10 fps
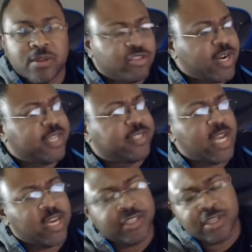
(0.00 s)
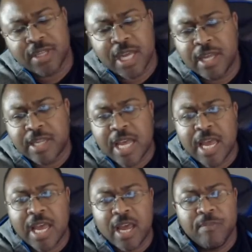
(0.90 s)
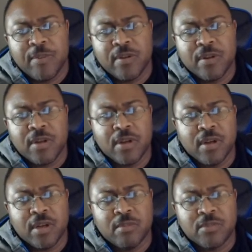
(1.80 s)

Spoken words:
transaction that happened,